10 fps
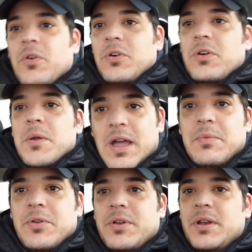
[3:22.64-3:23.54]
for a
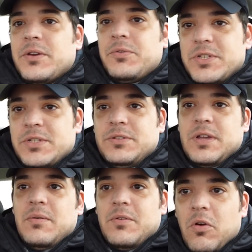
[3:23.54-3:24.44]
common electrician to
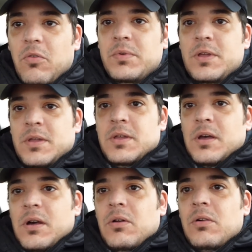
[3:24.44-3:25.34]
come home.
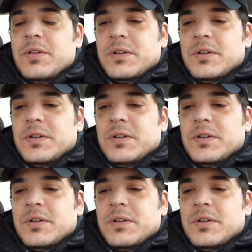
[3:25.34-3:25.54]
All